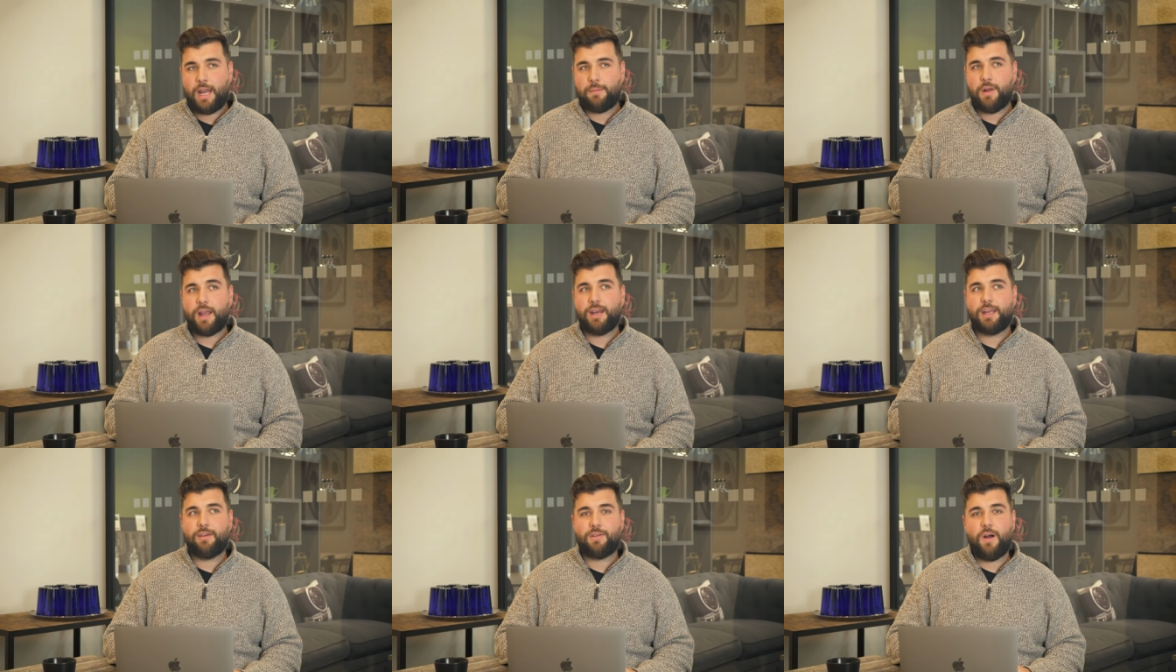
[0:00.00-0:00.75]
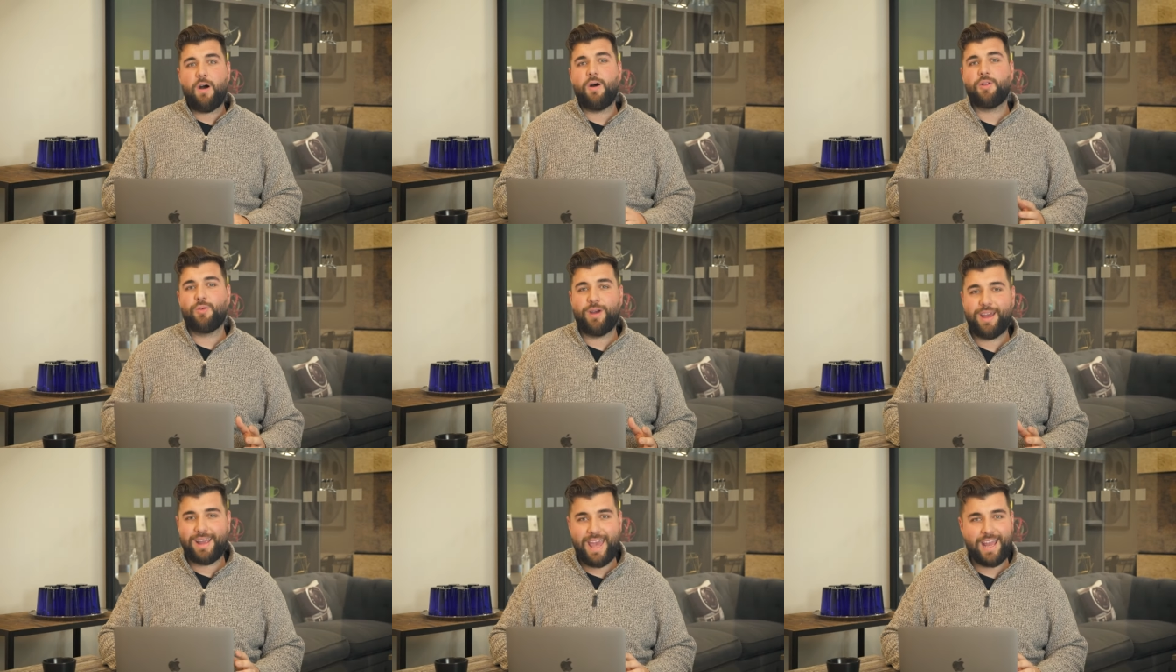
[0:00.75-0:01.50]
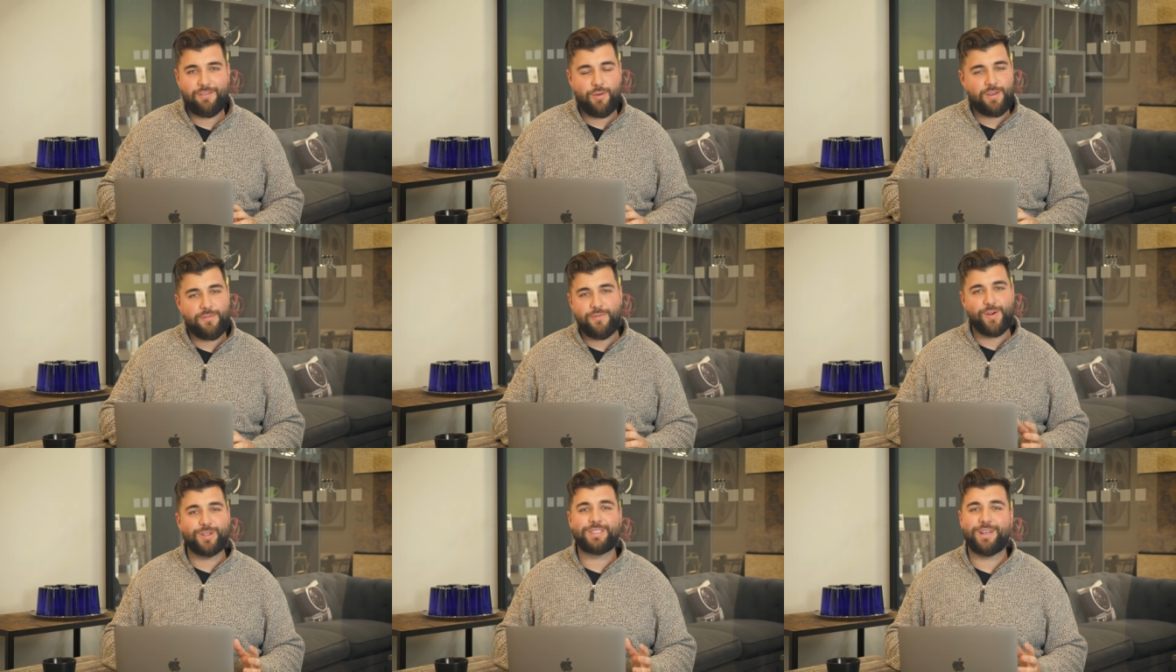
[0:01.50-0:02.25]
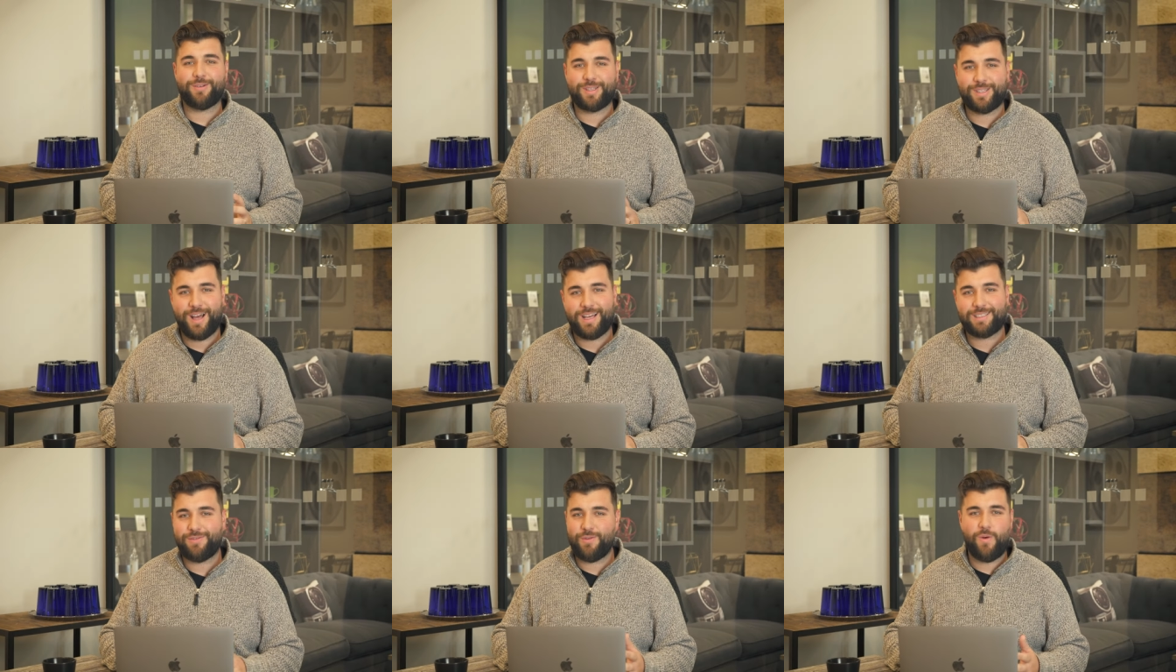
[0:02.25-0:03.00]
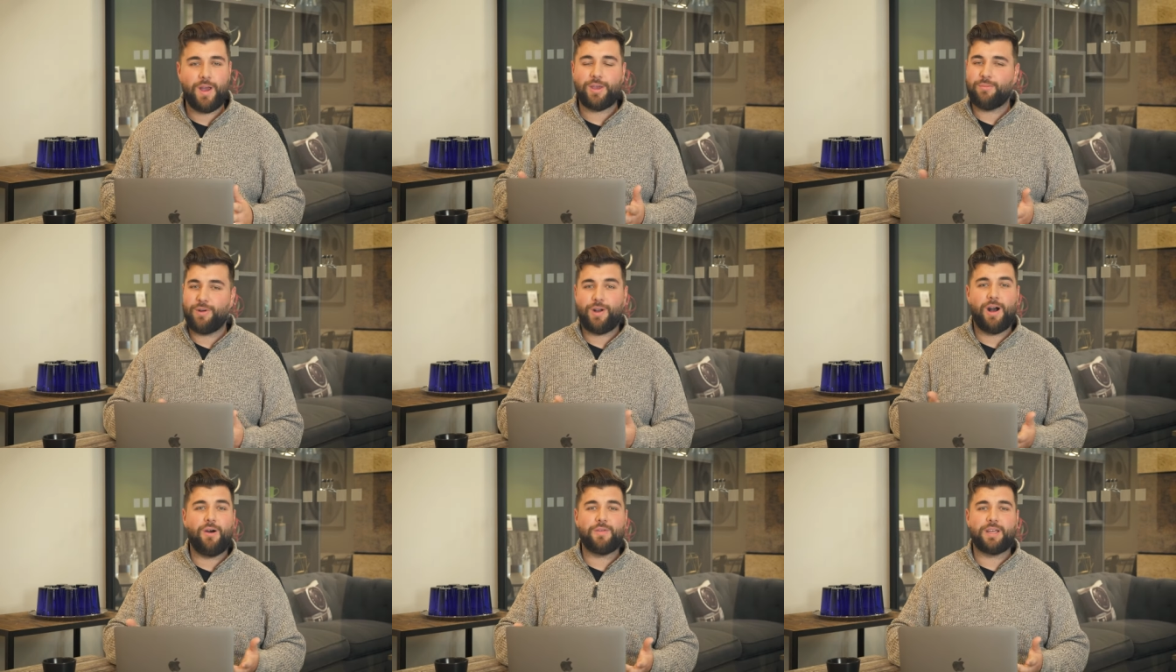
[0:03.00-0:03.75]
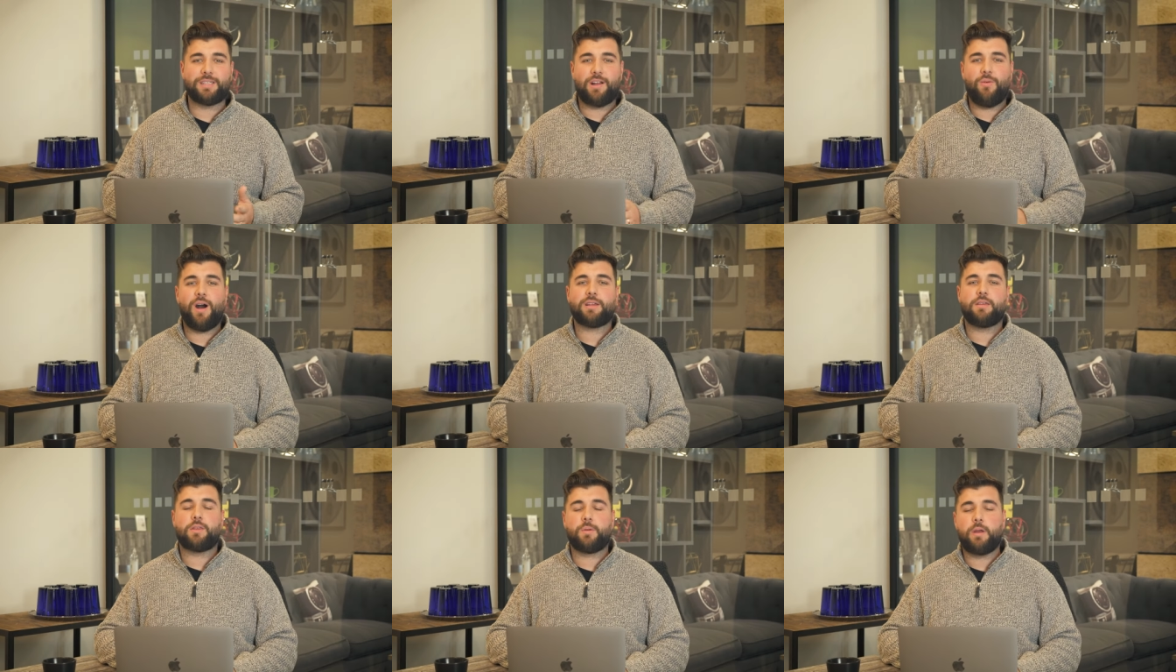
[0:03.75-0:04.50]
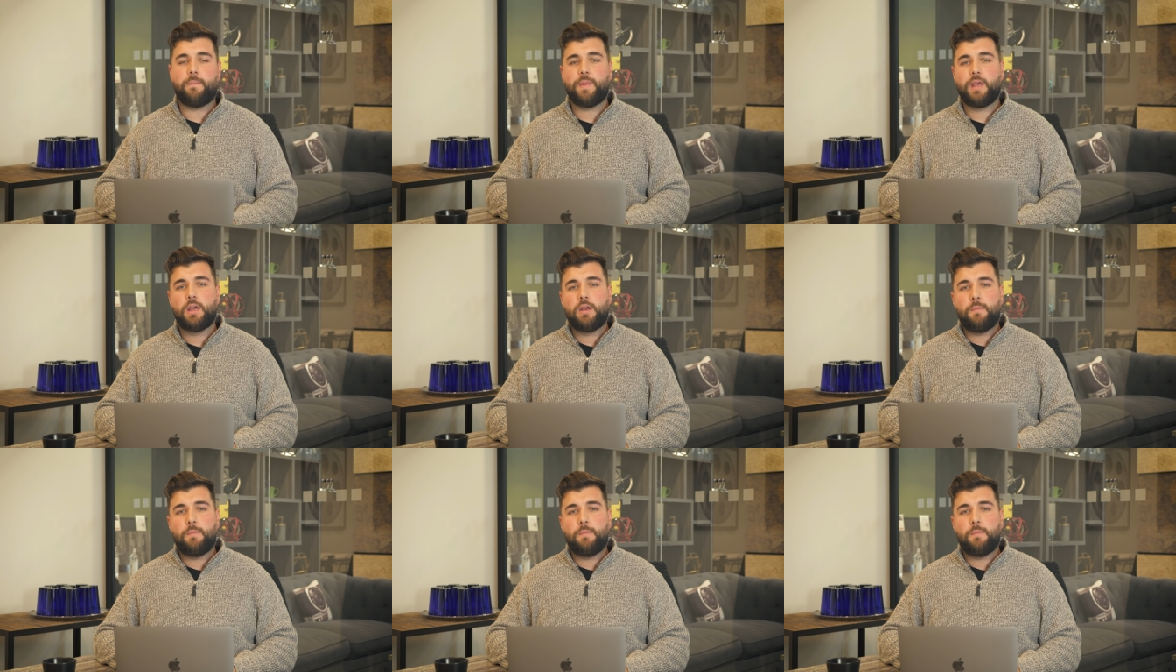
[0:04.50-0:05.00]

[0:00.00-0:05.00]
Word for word: and I'm not gonna give it all away. I can't give away the full secret sauce. If you want, you can book a call with us and I'll walk you through it.